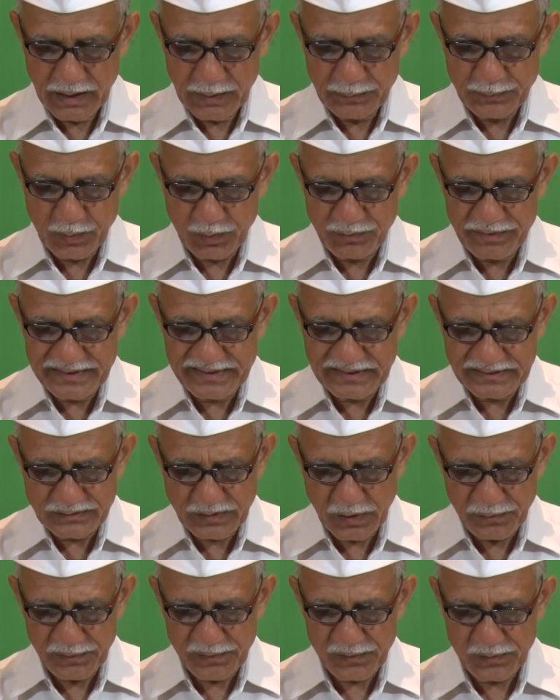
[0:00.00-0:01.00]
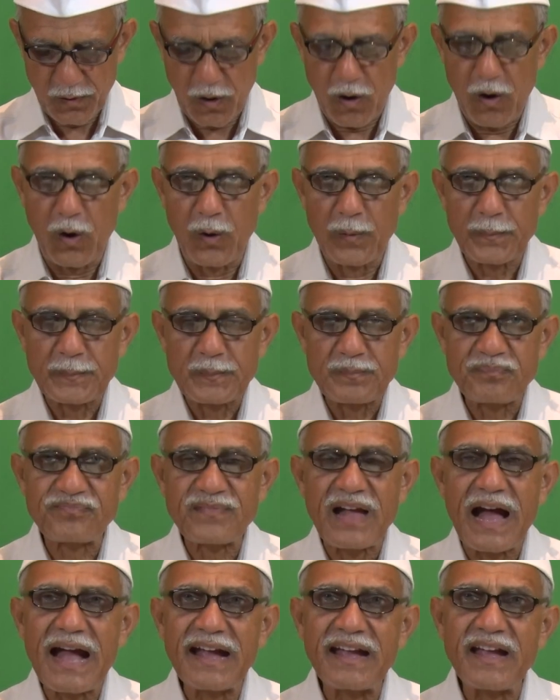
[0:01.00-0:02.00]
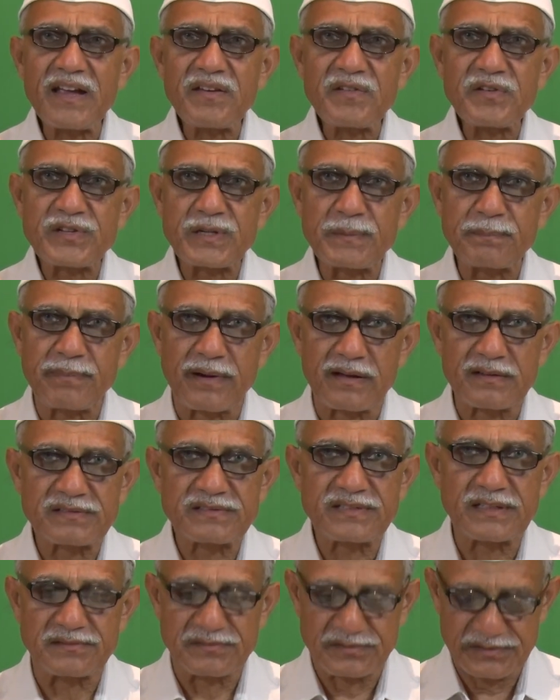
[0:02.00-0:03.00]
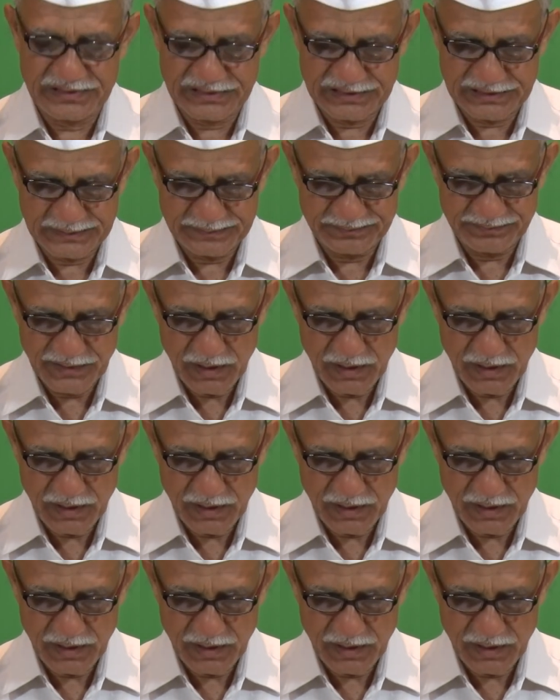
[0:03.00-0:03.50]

provisions of law against persons